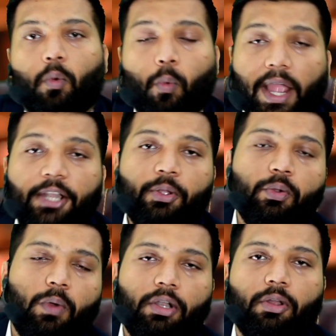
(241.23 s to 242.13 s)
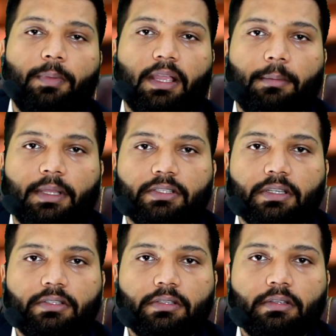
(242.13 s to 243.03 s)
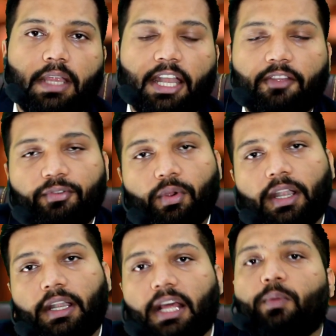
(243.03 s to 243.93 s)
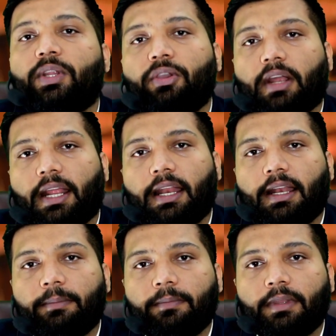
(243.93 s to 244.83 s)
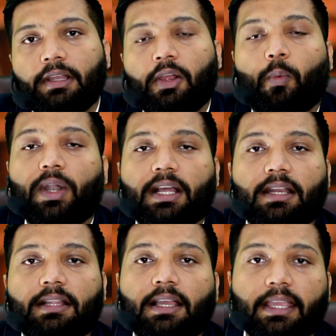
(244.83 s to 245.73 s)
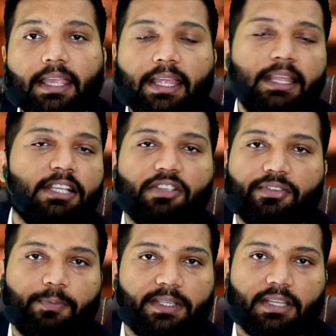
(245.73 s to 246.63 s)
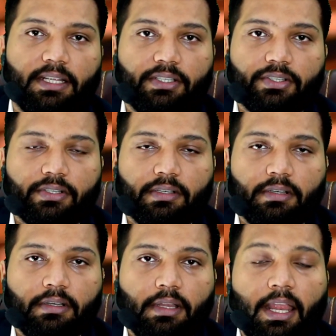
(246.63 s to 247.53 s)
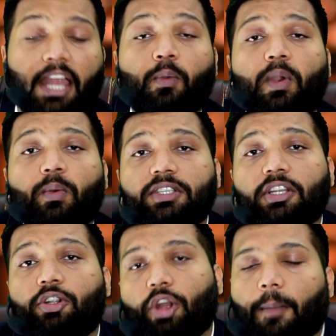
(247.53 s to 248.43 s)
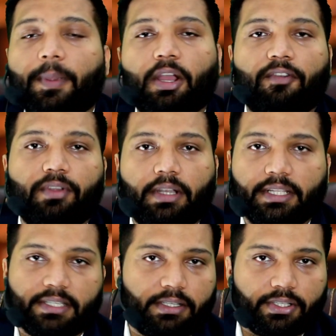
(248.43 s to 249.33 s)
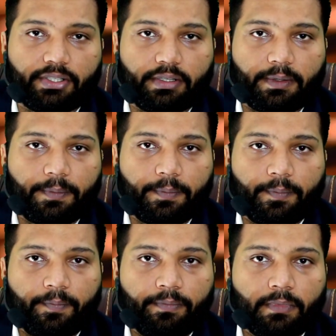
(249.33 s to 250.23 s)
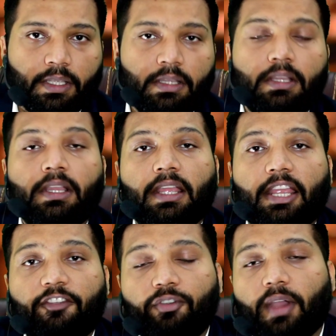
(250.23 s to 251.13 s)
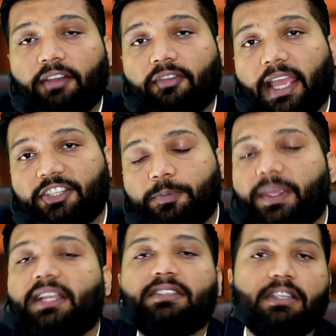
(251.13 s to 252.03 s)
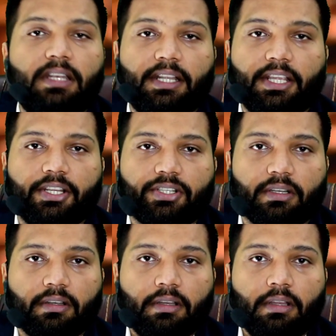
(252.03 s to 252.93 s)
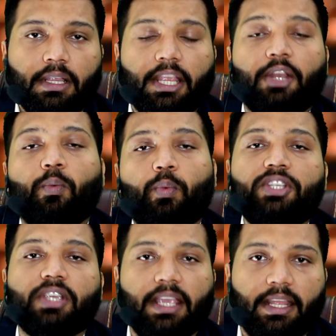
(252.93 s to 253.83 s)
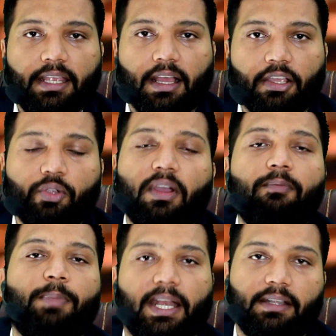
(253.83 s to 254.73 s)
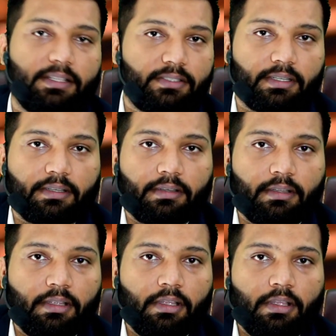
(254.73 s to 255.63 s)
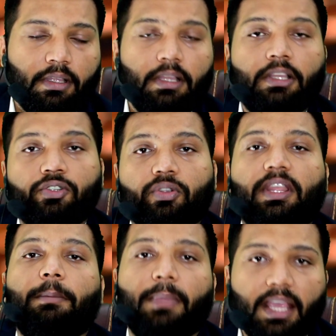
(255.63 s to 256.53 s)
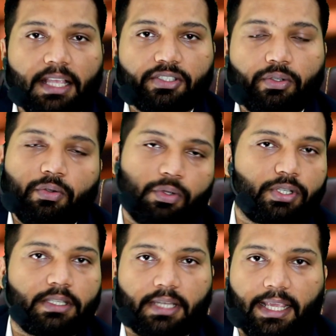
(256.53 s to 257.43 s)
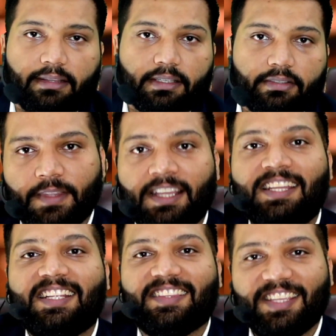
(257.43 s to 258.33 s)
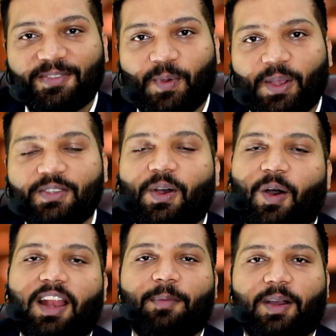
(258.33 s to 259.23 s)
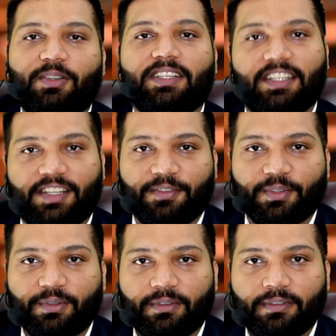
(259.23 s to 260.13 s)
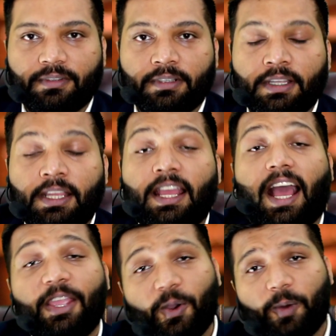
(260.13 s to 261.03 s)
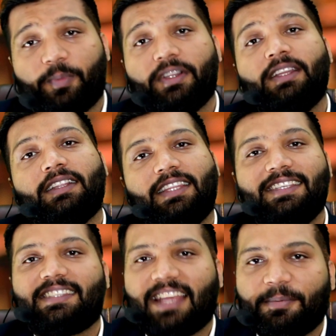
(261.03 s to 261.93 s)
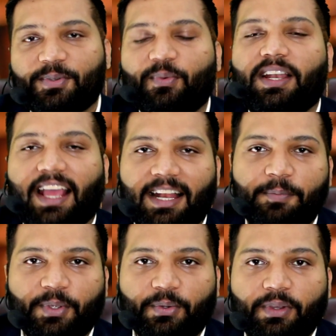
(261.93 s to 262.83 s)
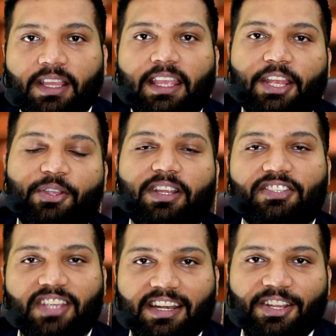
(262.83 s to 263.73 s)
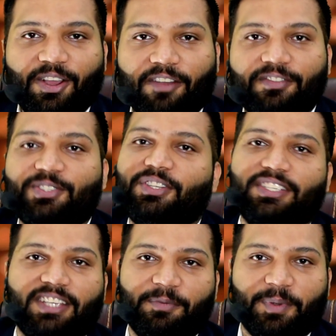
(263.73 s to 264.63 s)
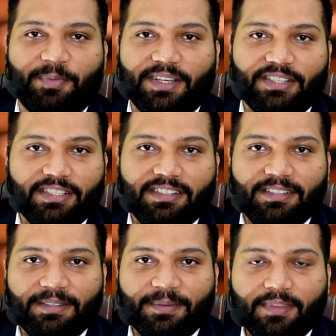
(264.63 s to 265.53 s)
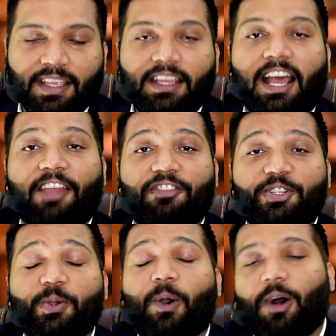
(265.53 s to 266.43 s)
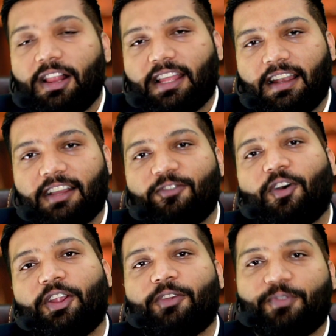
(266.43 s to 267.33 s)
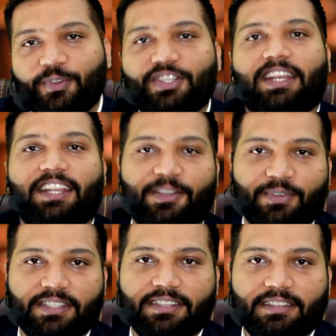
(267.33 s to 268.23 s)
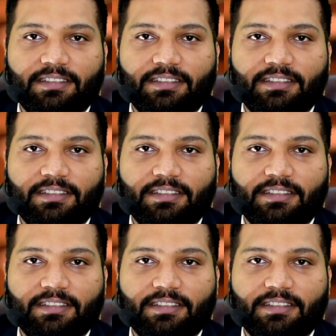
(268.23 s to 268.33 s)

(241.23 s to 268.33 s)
Why do you want to become a judge? And if you are done with your LLM, what are the areas of specialization? And what was the topic of your dissertation? If you have experience in litigation, in which area you have practiced in? So they may ask you questions like this. This was all about interview. I hope these steps will help you in your journey of judicial preparation. I wish you all the luck for your future endeavors.